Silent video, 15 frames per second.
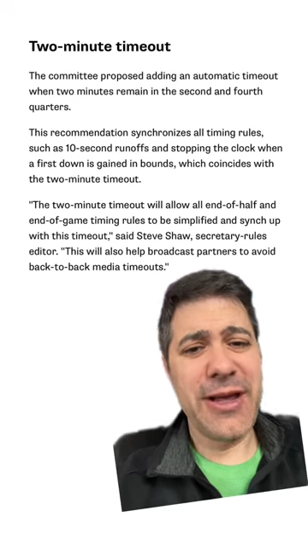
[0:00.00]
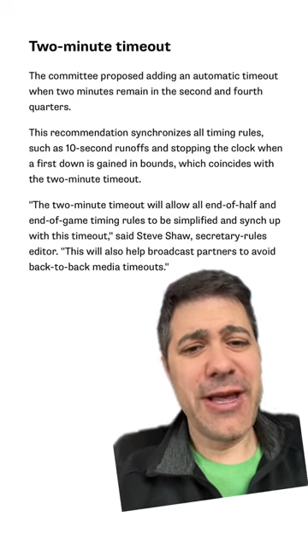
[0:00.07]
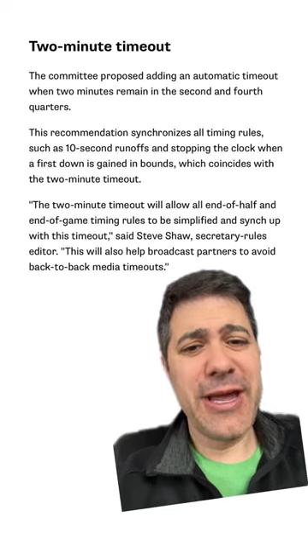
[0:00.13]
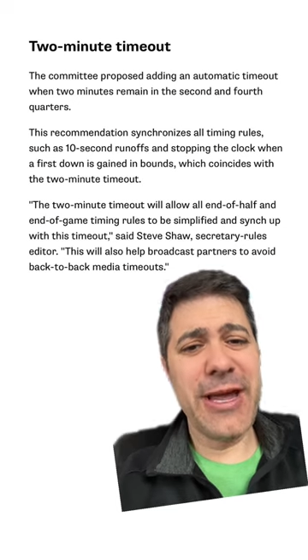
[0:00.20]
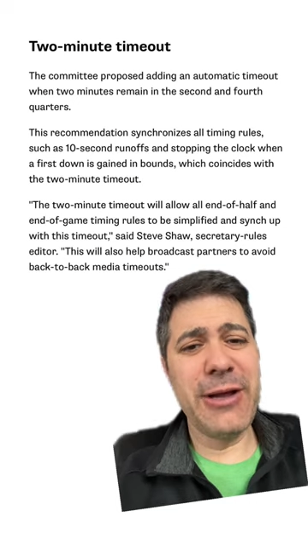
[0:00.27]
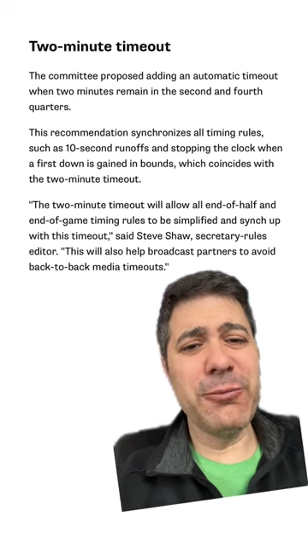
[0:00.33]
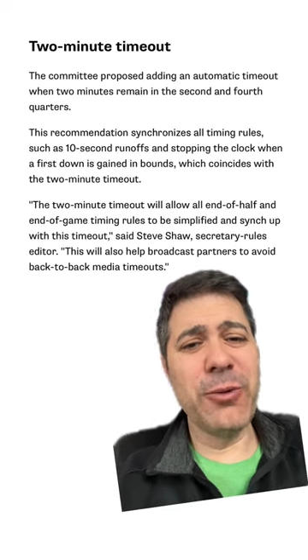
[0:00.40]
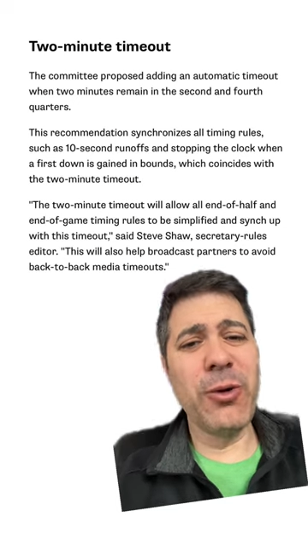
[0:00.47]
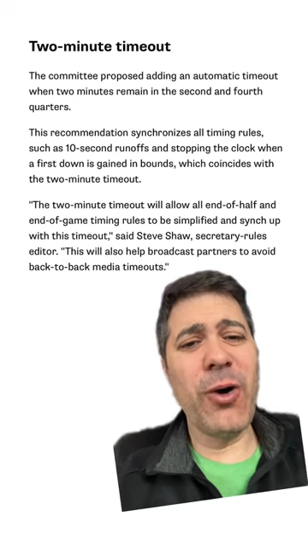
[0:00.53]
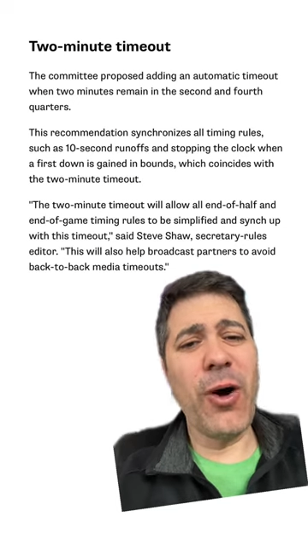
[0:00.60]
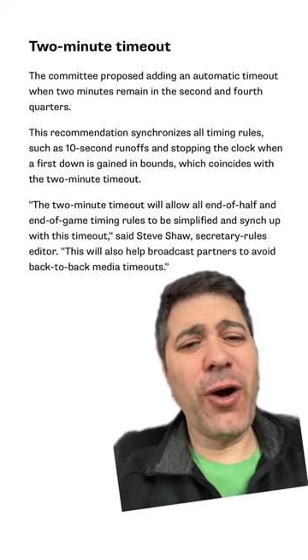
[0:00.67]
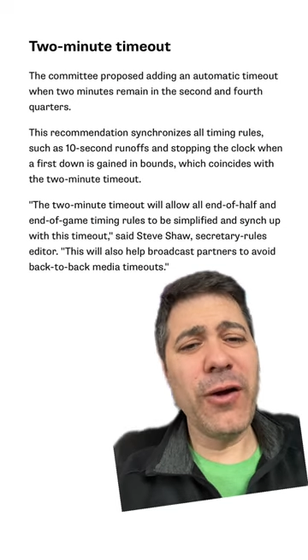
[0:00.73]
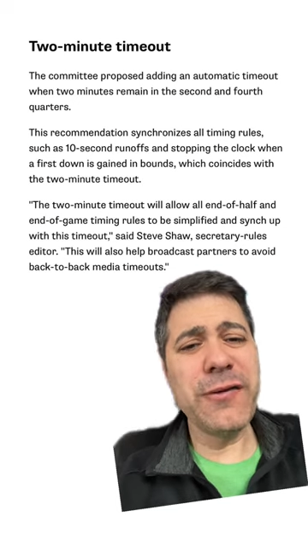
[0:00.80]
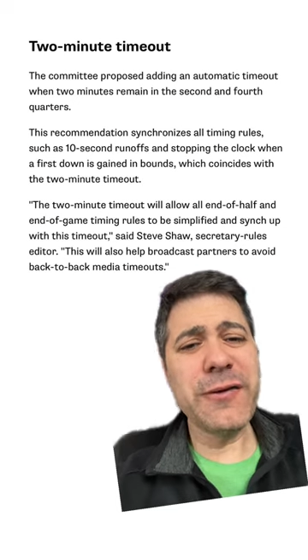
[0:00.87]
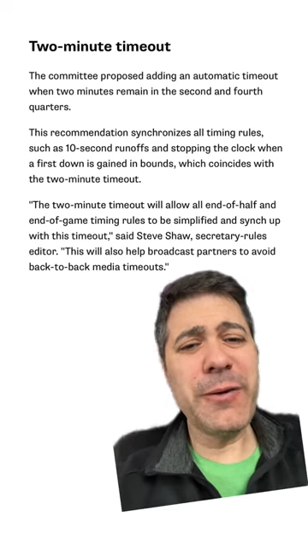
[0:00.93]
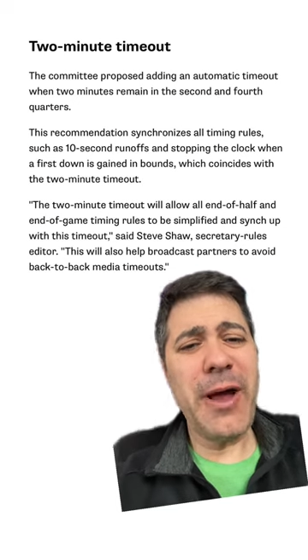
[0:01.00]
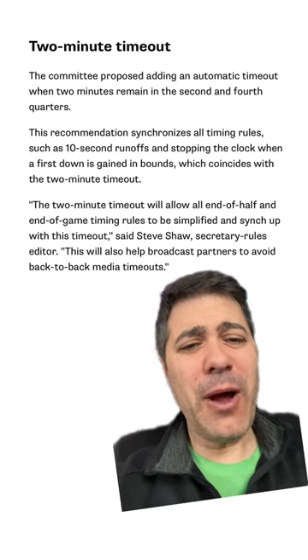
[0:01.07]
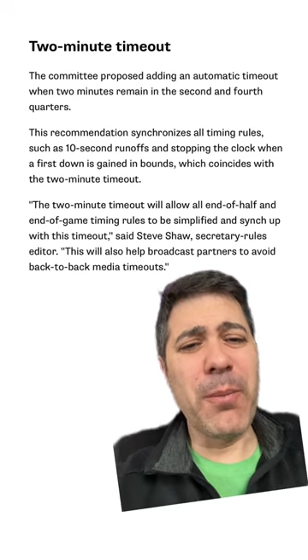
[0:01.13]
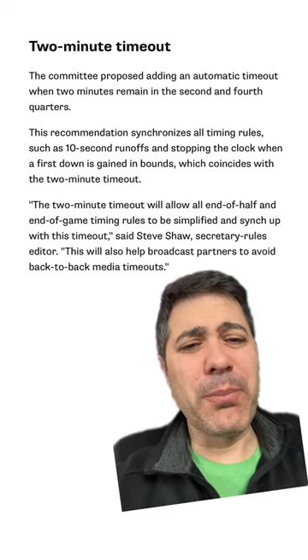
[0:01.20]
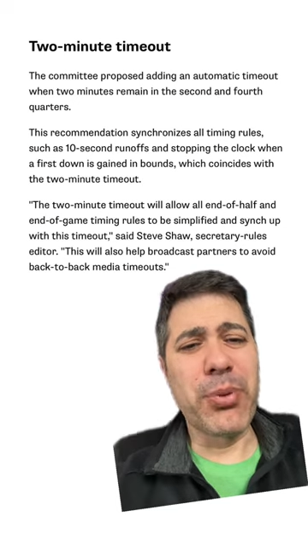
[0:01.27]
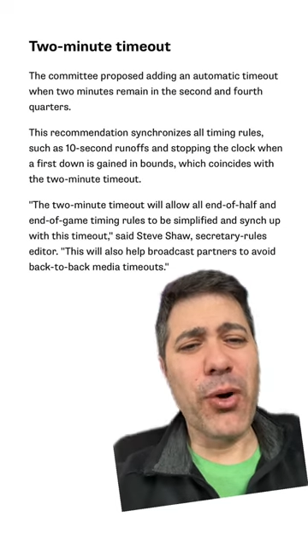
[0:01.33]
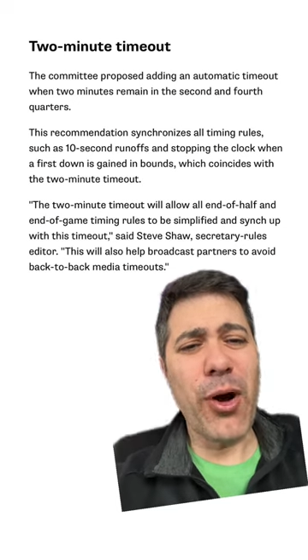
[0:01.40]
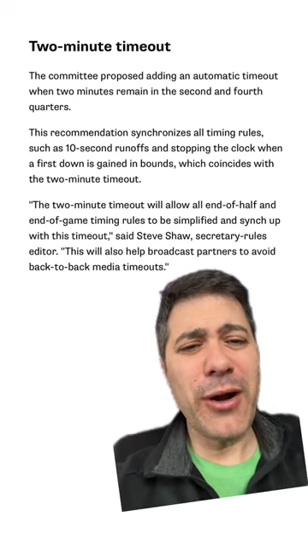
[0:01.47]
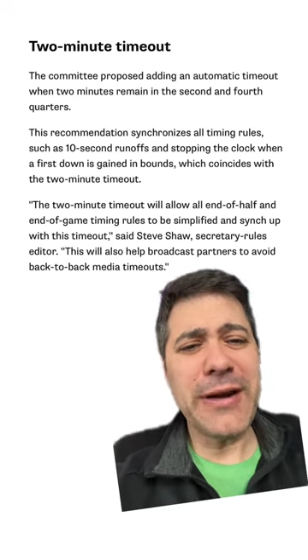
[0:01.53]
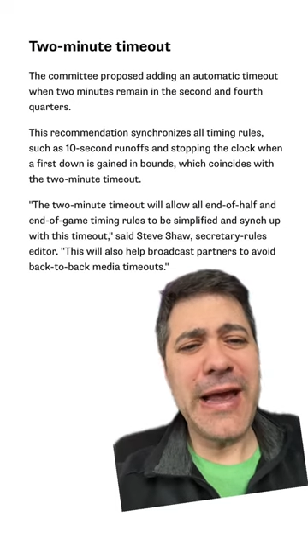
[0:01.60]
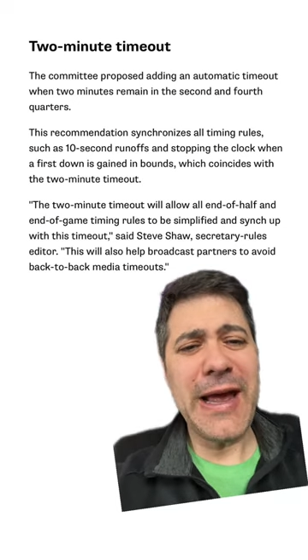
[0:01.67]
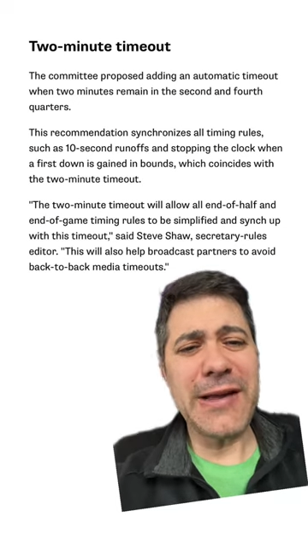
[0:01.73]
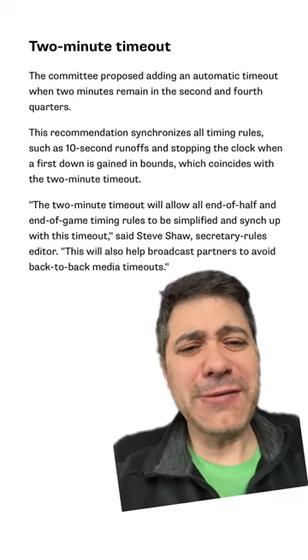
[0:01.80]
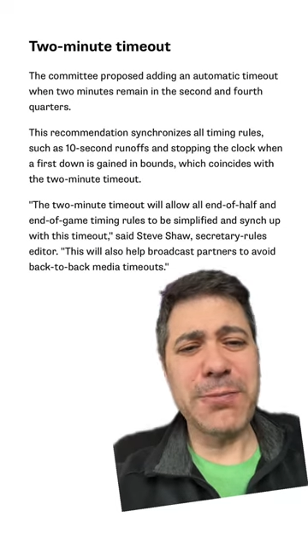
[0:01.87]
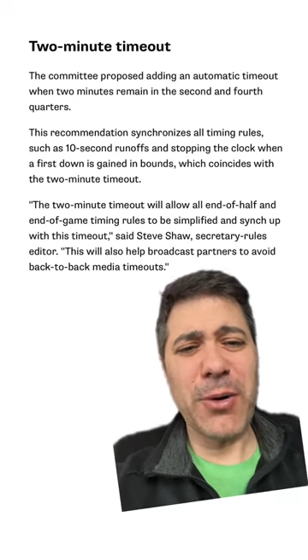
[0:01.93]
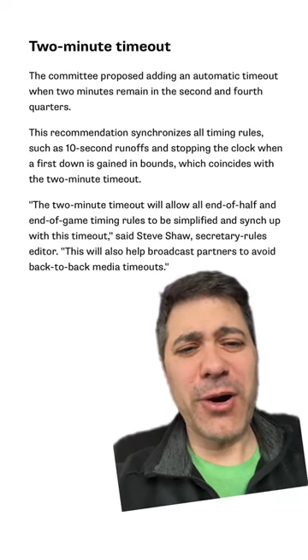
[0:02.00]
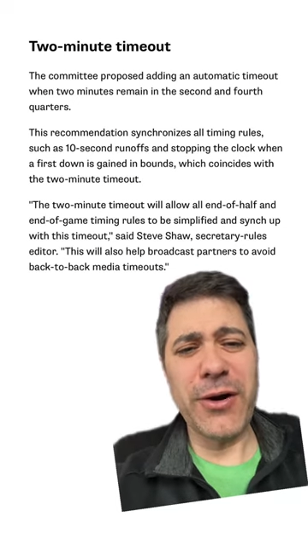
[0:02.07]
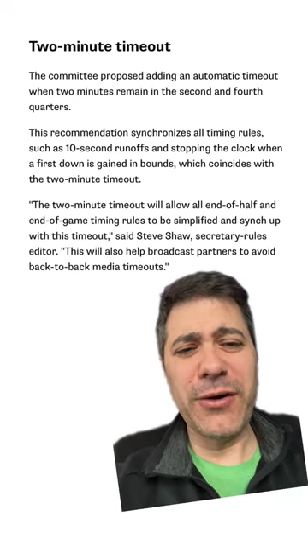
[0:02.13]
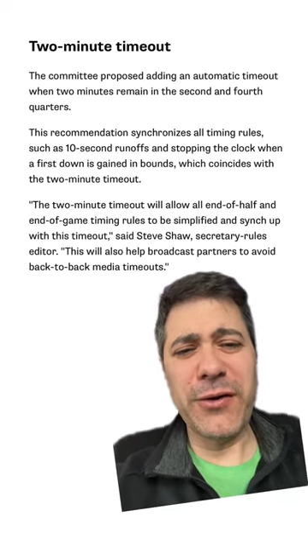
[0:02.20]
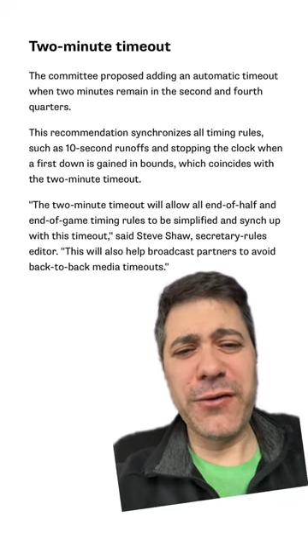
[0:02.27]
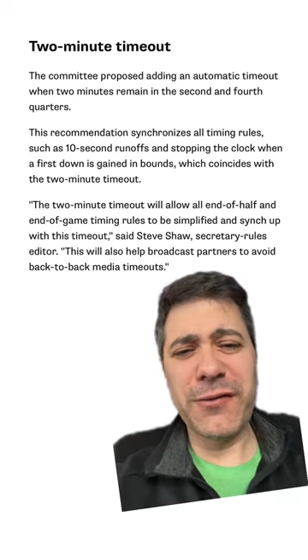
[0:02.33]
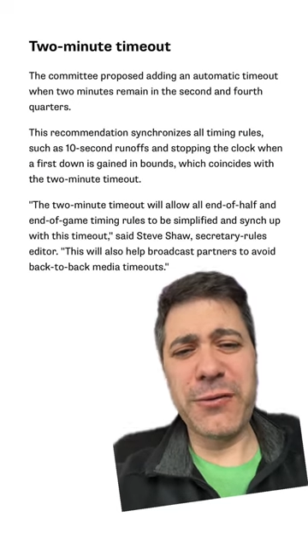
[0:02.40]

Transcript: It will also help broadcast partners